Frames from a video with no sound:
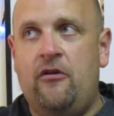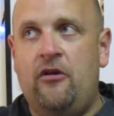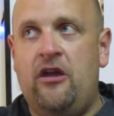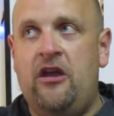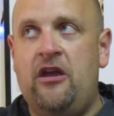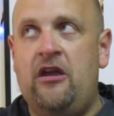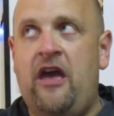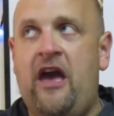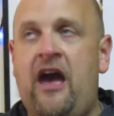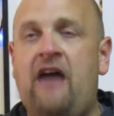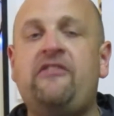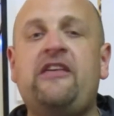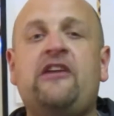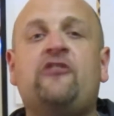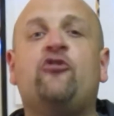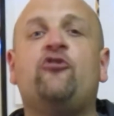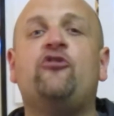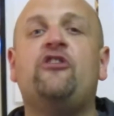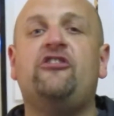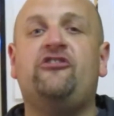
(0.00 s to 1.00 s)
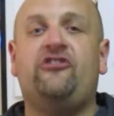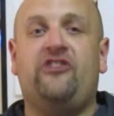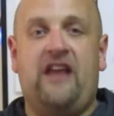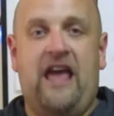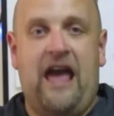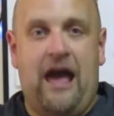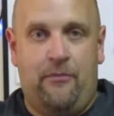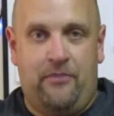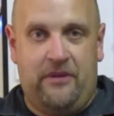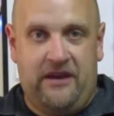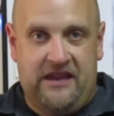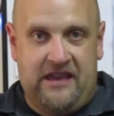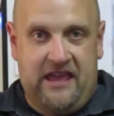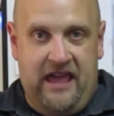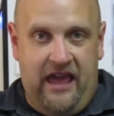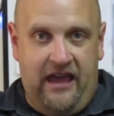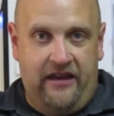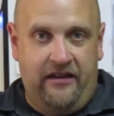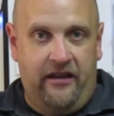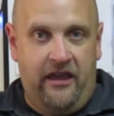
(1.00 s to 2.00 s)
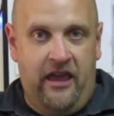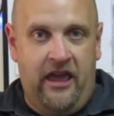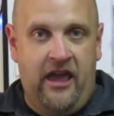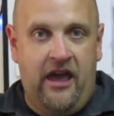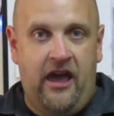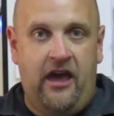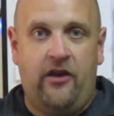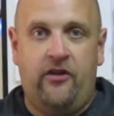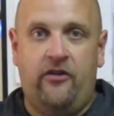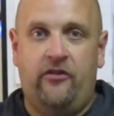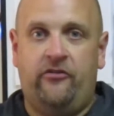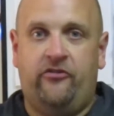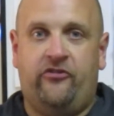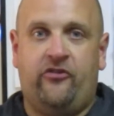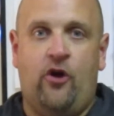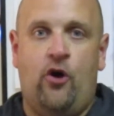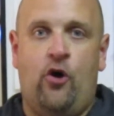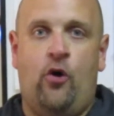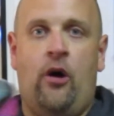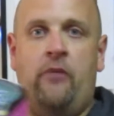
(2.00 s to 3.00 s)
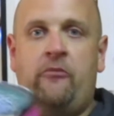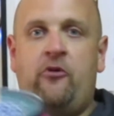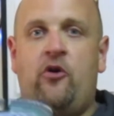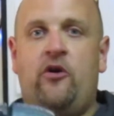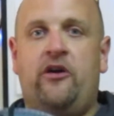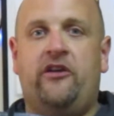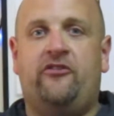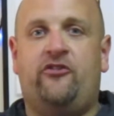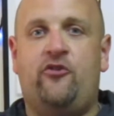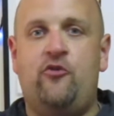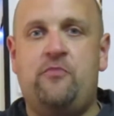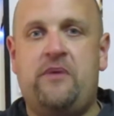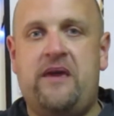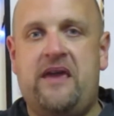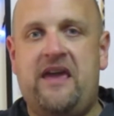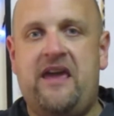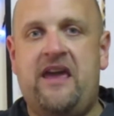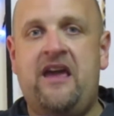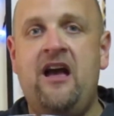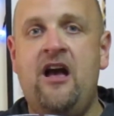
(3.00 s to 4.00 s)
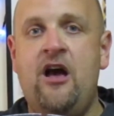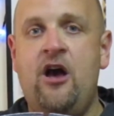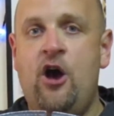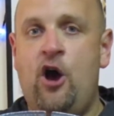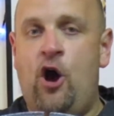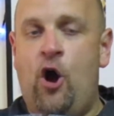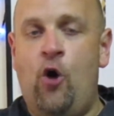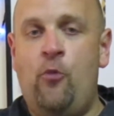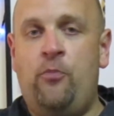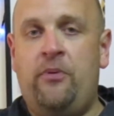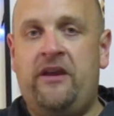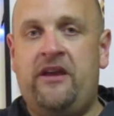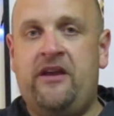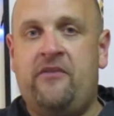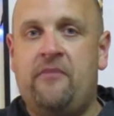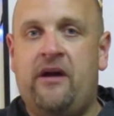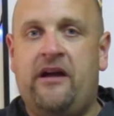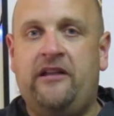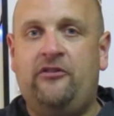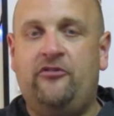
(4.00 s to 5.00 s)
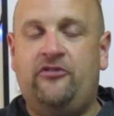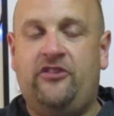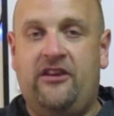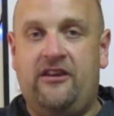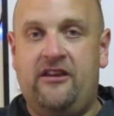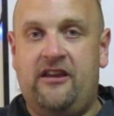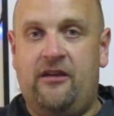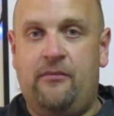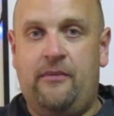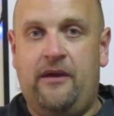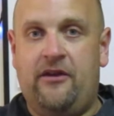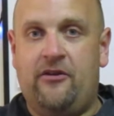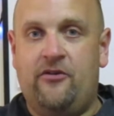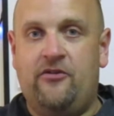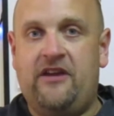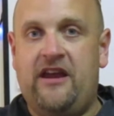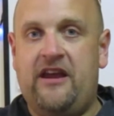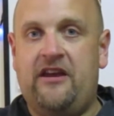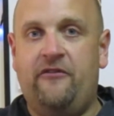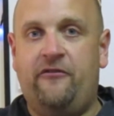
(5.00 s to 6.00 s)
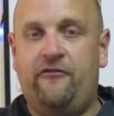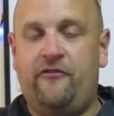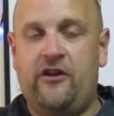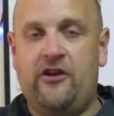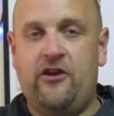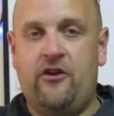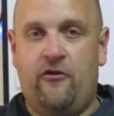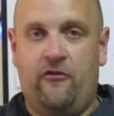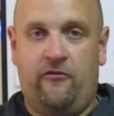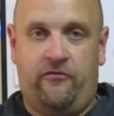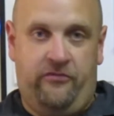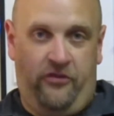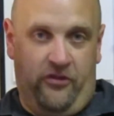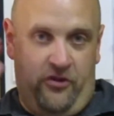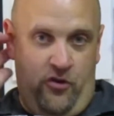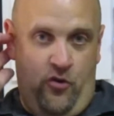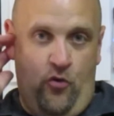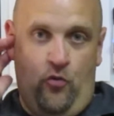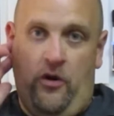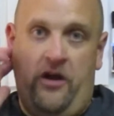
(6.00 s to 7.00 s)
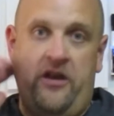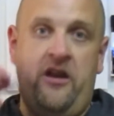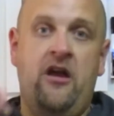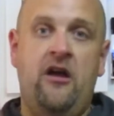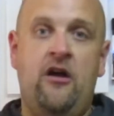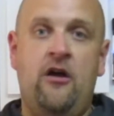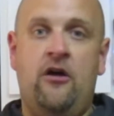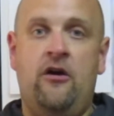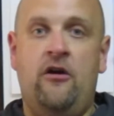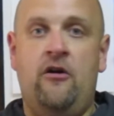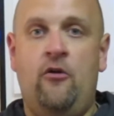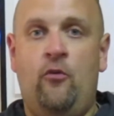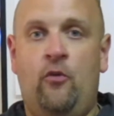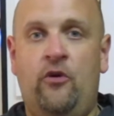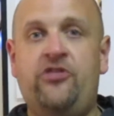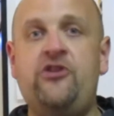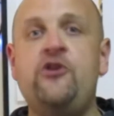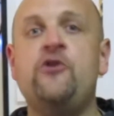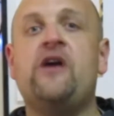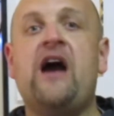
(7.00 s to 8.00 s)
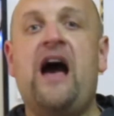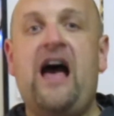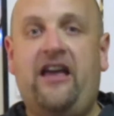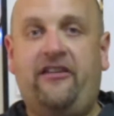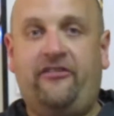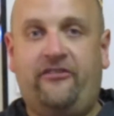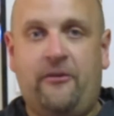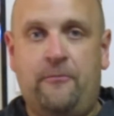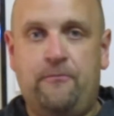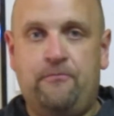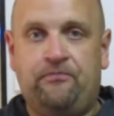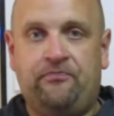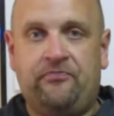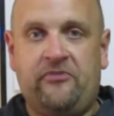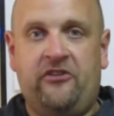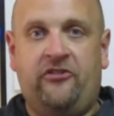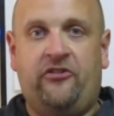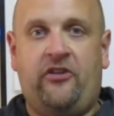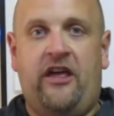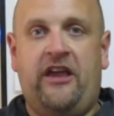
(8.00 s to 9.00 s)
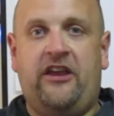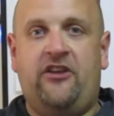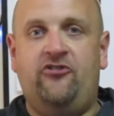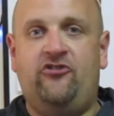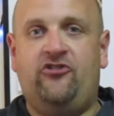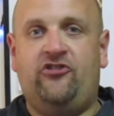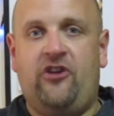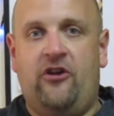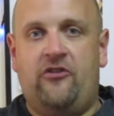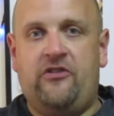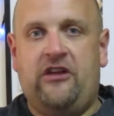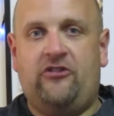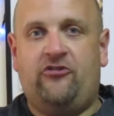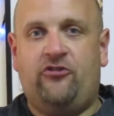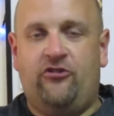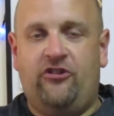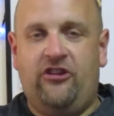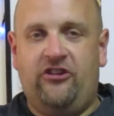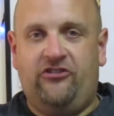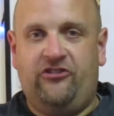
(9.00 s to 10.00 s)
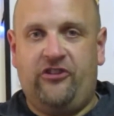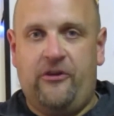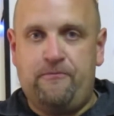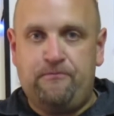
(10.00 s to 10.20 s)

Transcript: have that tradition happen again. And so I'm going to be opening my Lieutenant Commander Data figure, the new one, with you guys, so I can share that tradition.